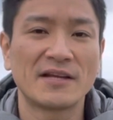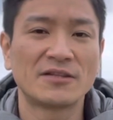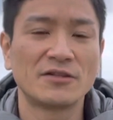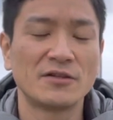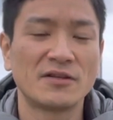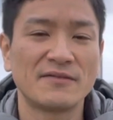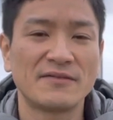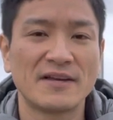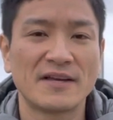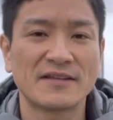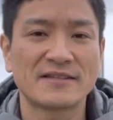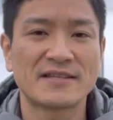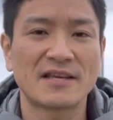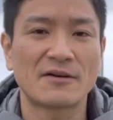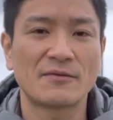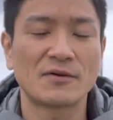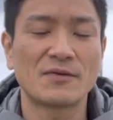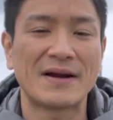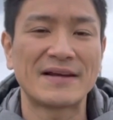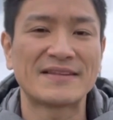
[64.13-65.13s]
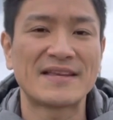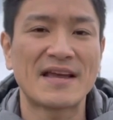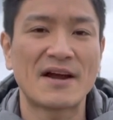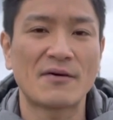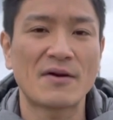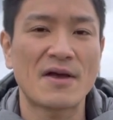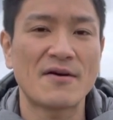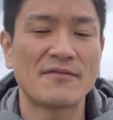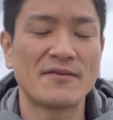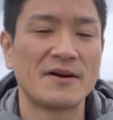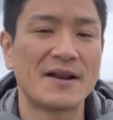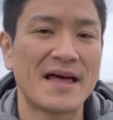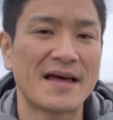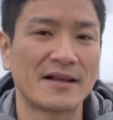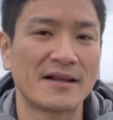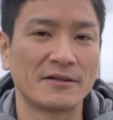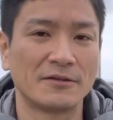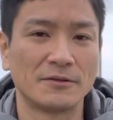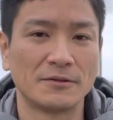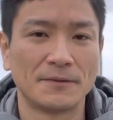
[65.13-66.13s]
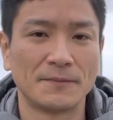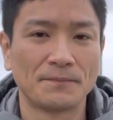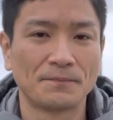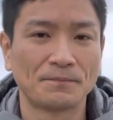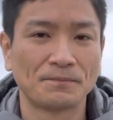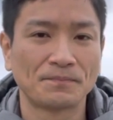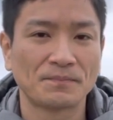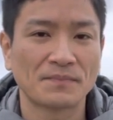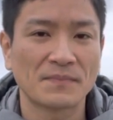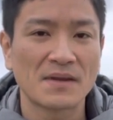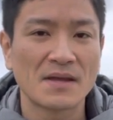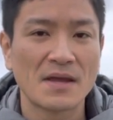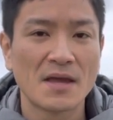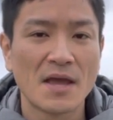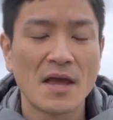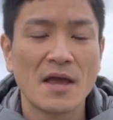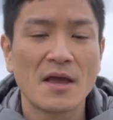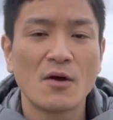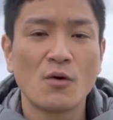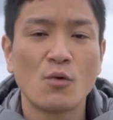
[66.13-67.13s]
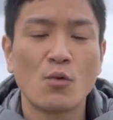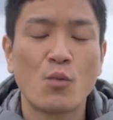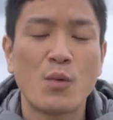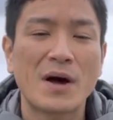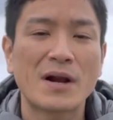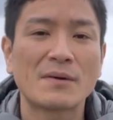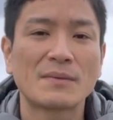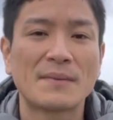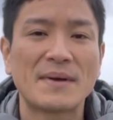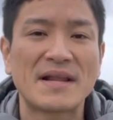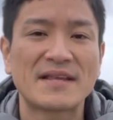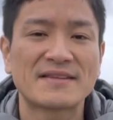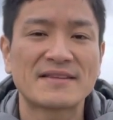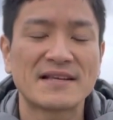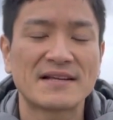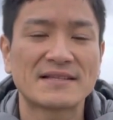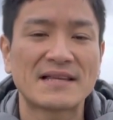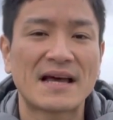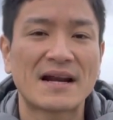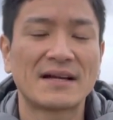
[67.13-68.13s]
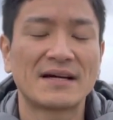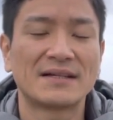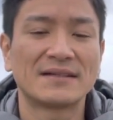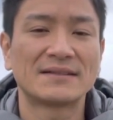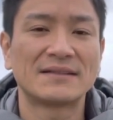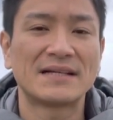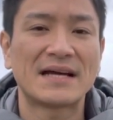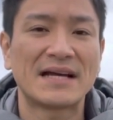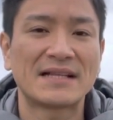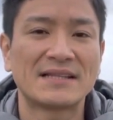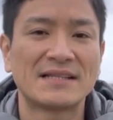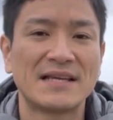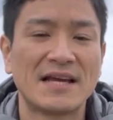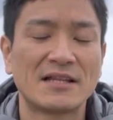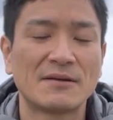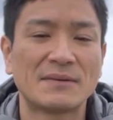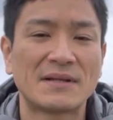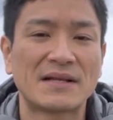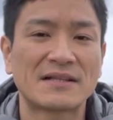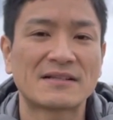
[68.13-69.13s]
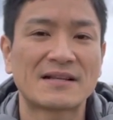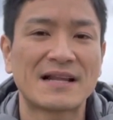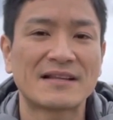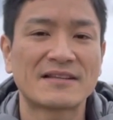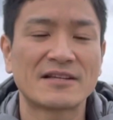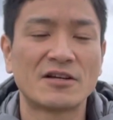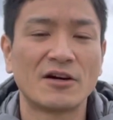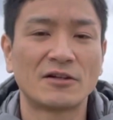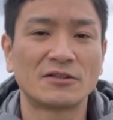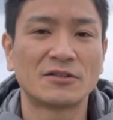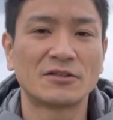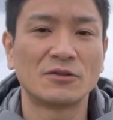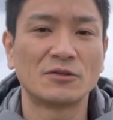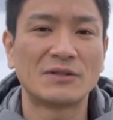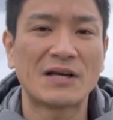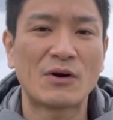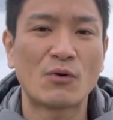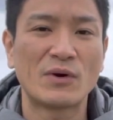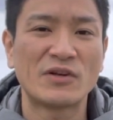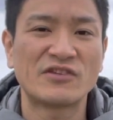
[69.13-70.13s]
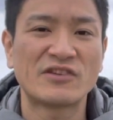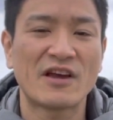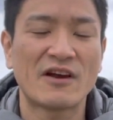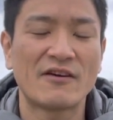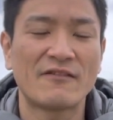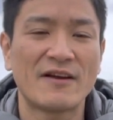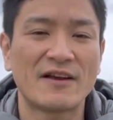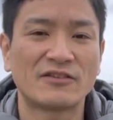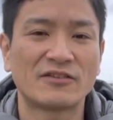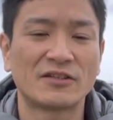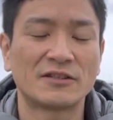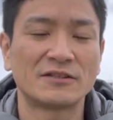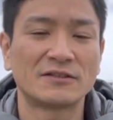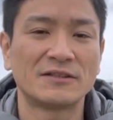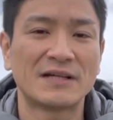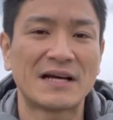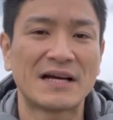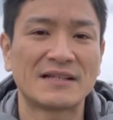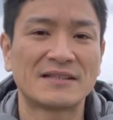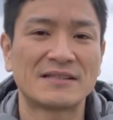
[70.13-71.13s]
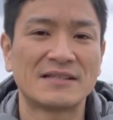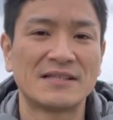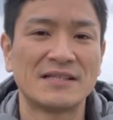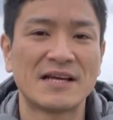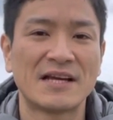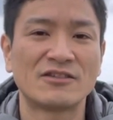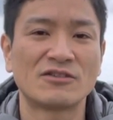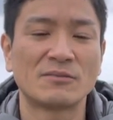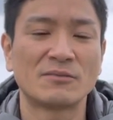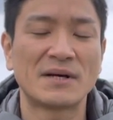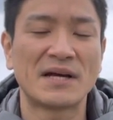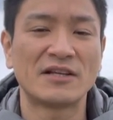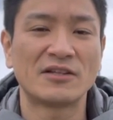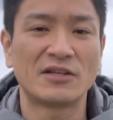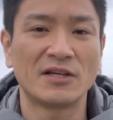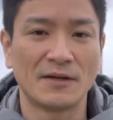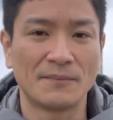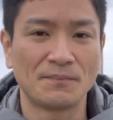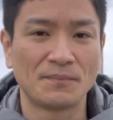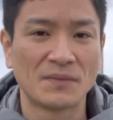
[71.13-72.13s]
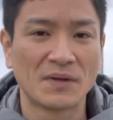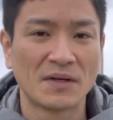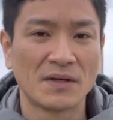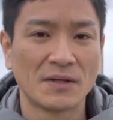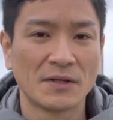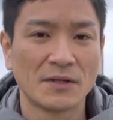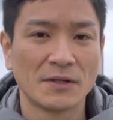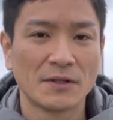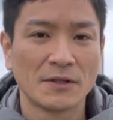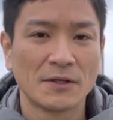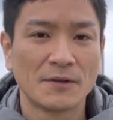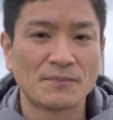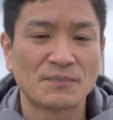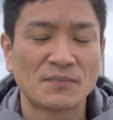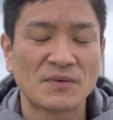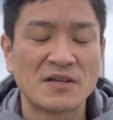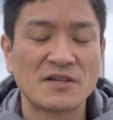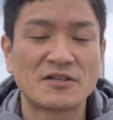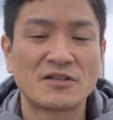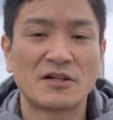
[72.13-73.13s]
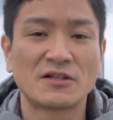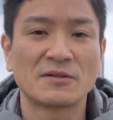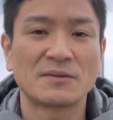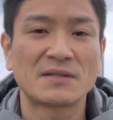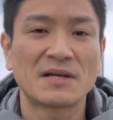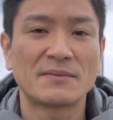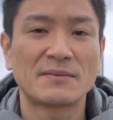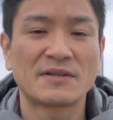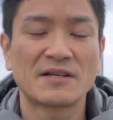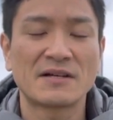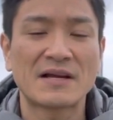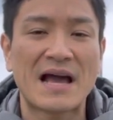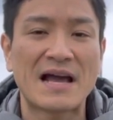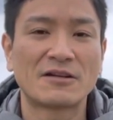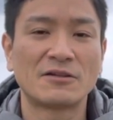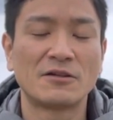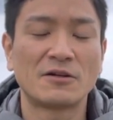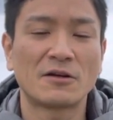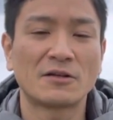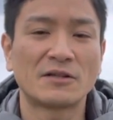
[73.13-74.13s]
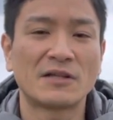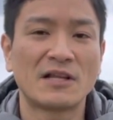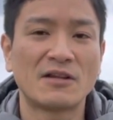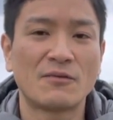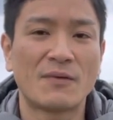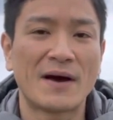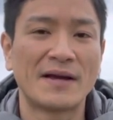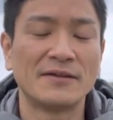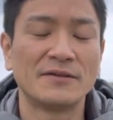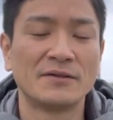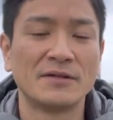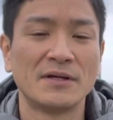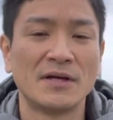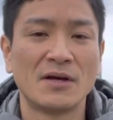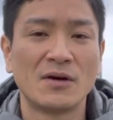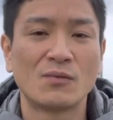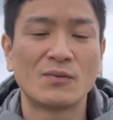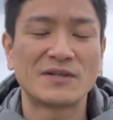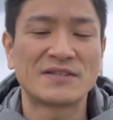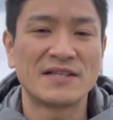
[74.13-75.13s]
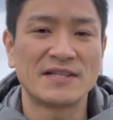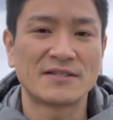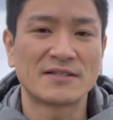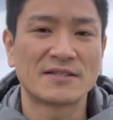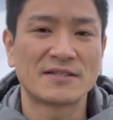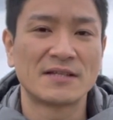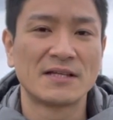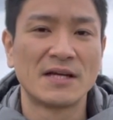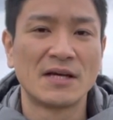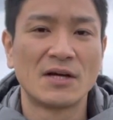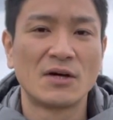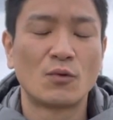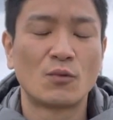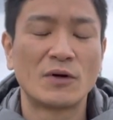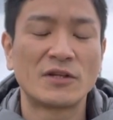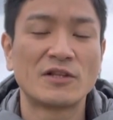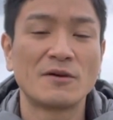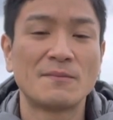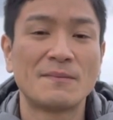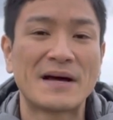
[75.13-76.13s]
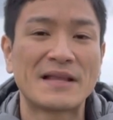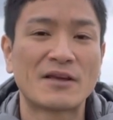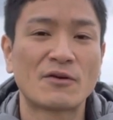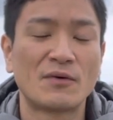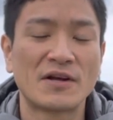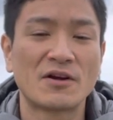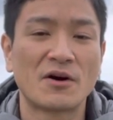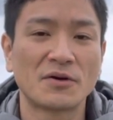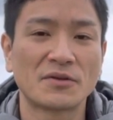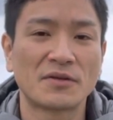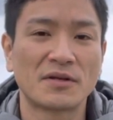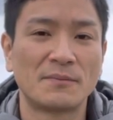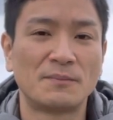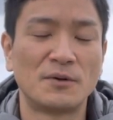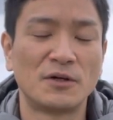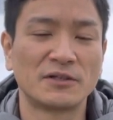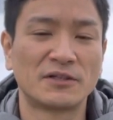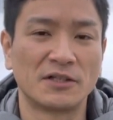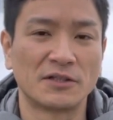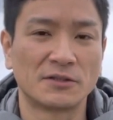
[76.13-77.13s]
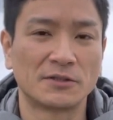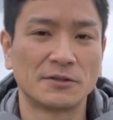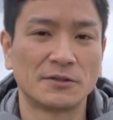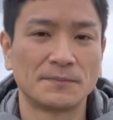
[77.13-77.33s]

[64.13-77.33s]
to give you a set of criteria if you let it. One of the many things I learned at the end of that classic turtle down which I ventured at the age of 18, in search of something I could not identify, was this, written by the Greek author Plutarch.